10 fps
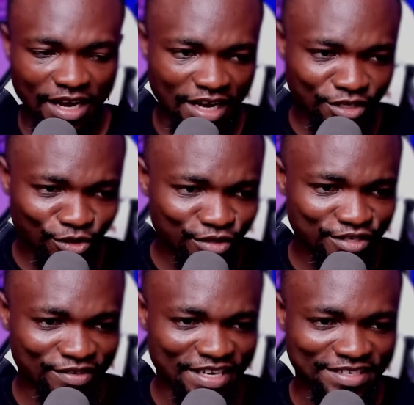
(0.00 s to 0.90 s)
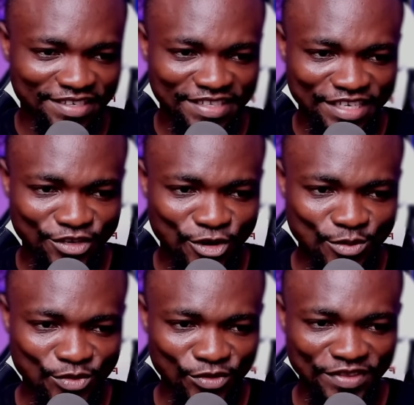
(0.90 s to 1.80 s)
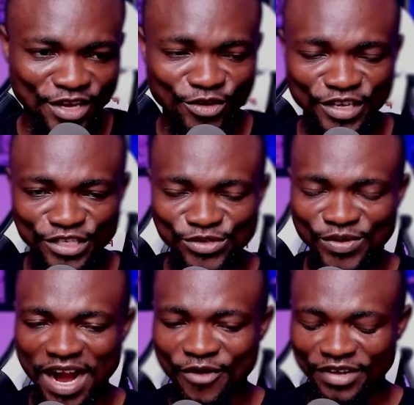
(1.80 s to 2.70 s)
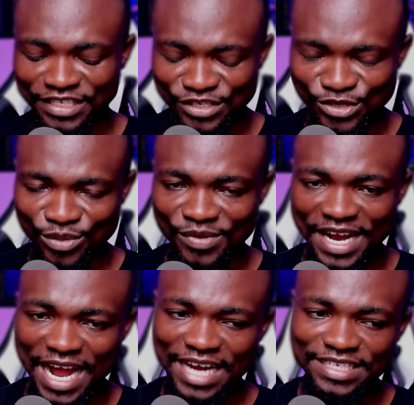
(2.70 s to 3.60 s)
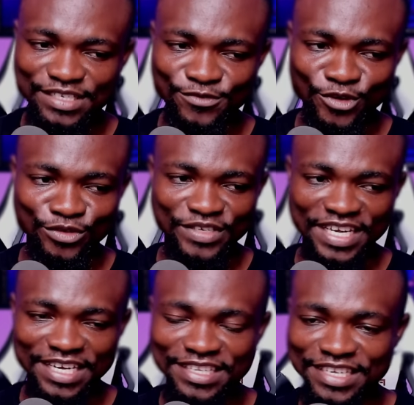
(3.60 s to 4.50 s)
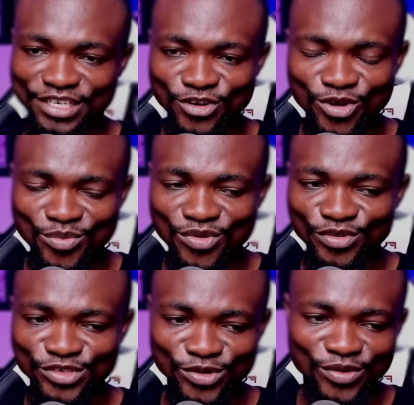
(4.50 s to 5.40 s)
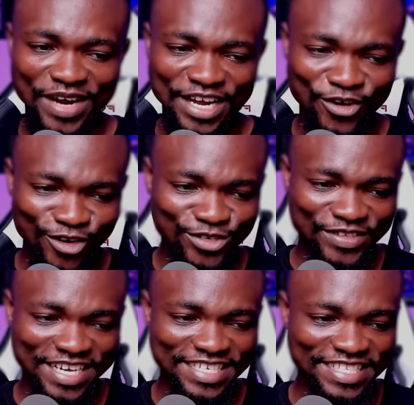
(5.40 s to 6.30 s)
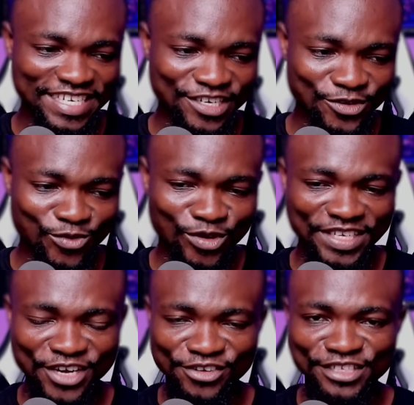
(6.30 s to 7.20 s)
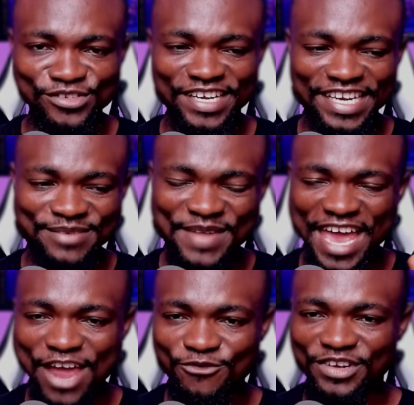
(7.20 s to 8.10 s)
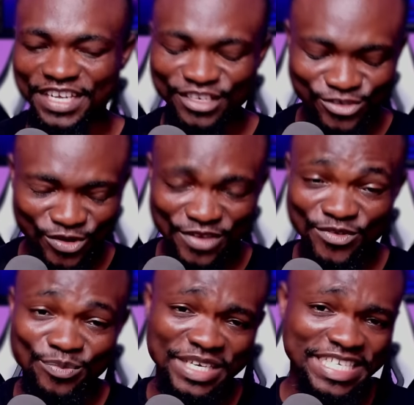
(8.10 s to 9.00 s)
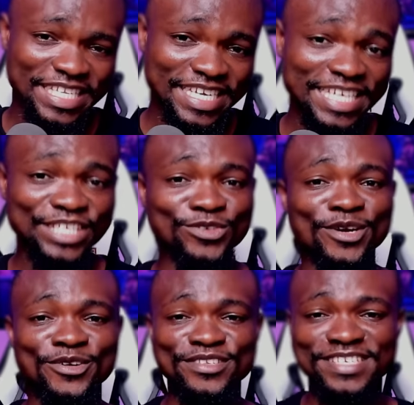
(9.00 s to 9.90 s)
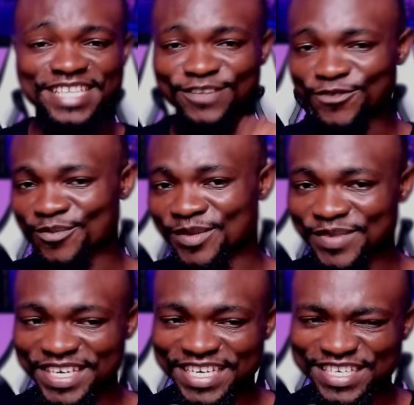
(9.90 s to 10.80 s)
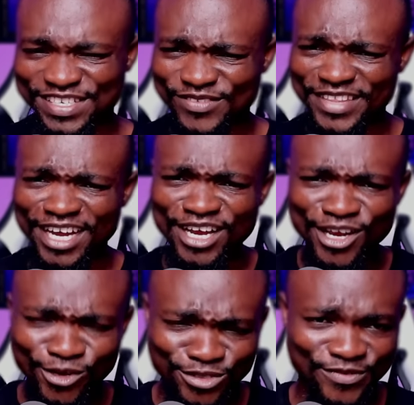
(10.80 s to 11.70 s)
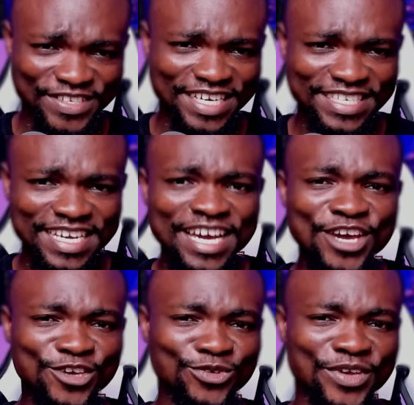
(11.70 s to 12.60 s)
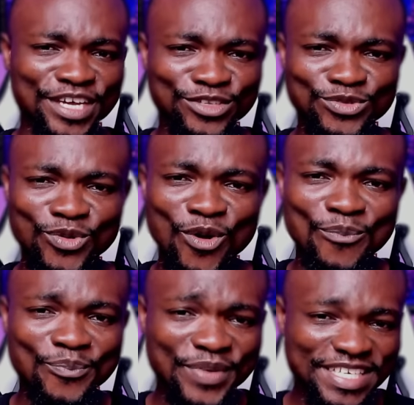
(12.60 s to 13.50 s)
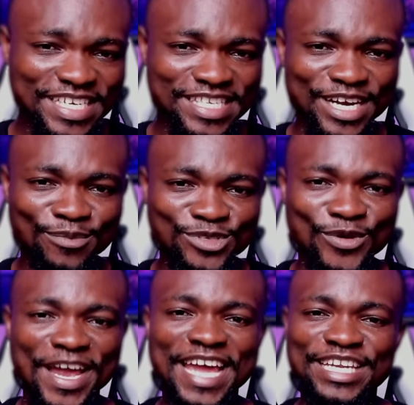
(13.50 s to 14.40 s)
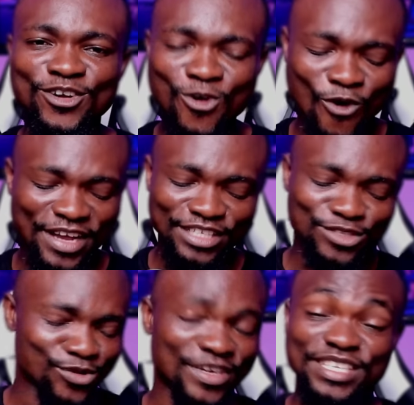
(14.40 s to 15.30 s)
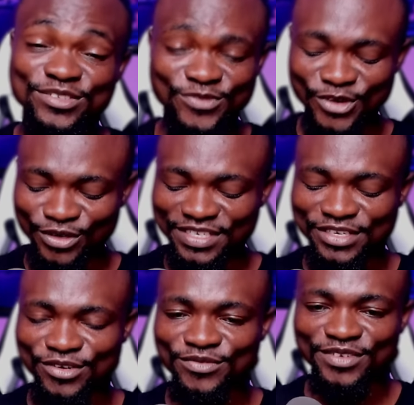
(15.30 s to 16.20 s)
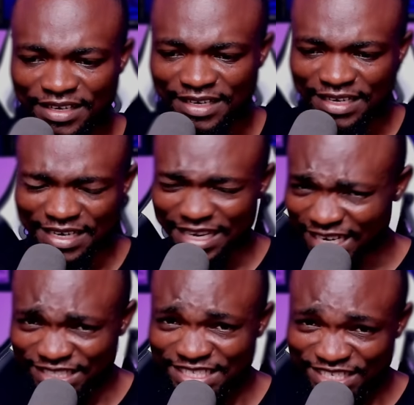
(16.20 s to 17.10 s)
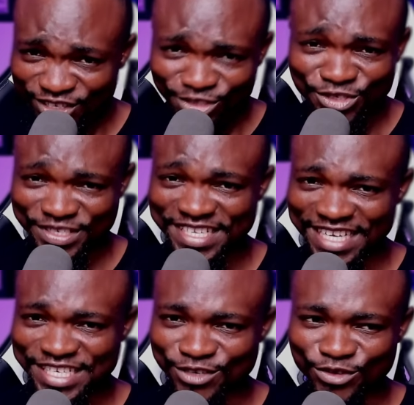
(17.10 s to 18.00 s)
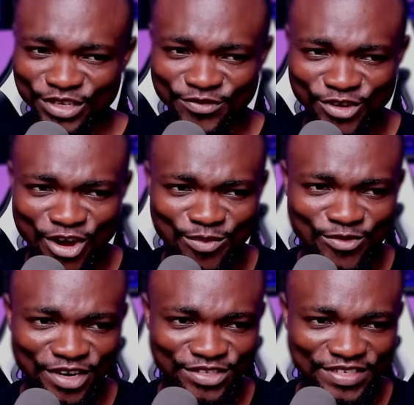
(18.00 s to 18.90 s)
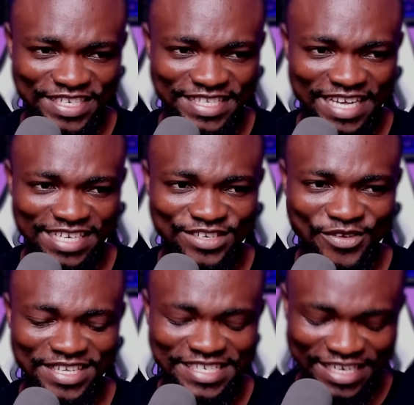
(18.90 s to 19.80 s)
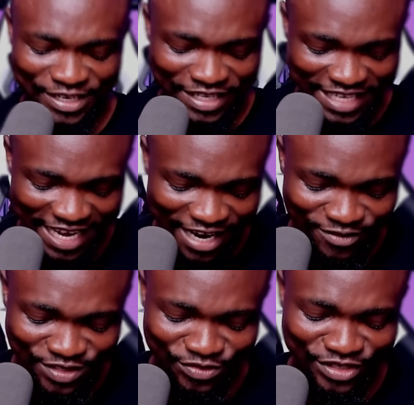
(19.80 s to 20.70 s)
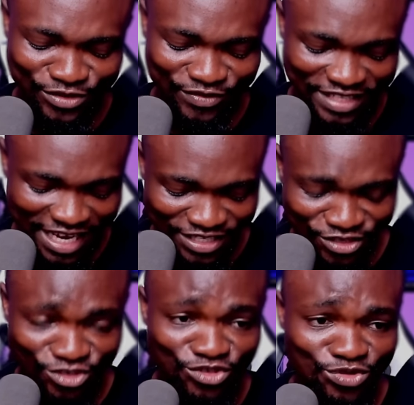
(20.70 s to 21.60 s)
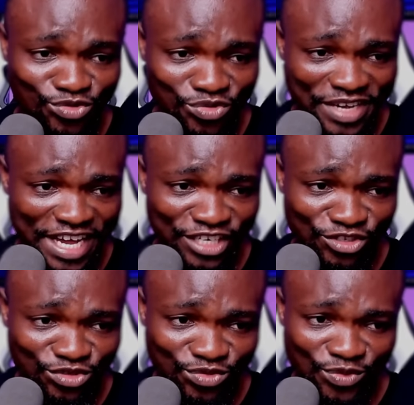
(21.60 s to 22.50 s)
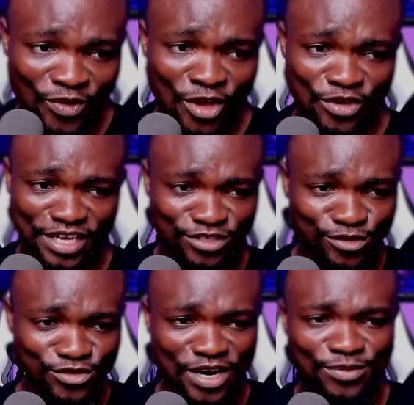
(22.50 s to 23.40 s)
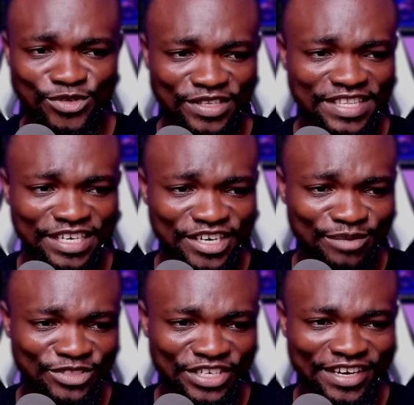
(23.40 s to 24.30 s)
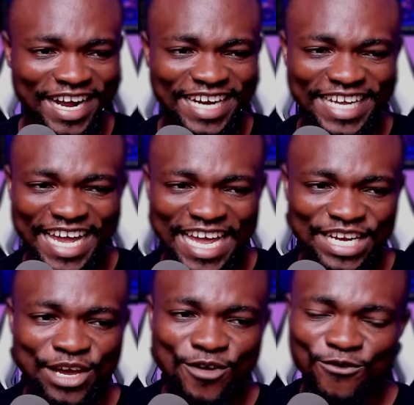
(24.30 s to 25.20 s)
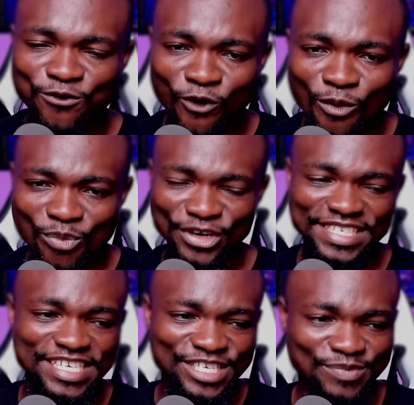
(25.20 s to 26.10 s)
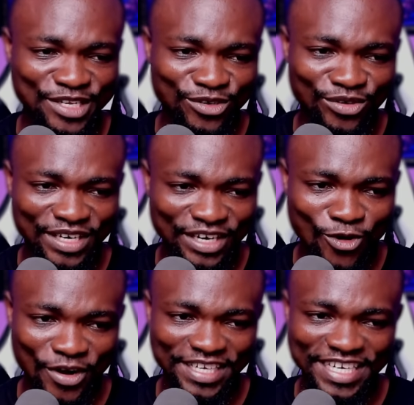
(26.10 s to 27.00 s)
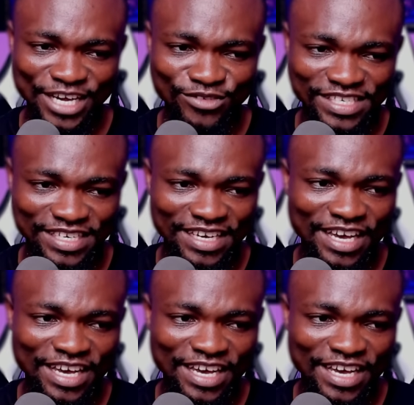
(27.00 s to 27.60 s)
And also there is a daily combo that you need to arrange some cards for you to get daily combo. So, and also there is daily reward that you need to claim every day. So if you miss a day, you're going to start from the beginning. So there are lots of tasks you can do on PixelTap to earn coin tokens for yourself. And not just that alone, if you come over to this task right here, they have a series of tasks you can do. You can subscribe to a Telegram channel and earn 4.6 million coin. Can you see?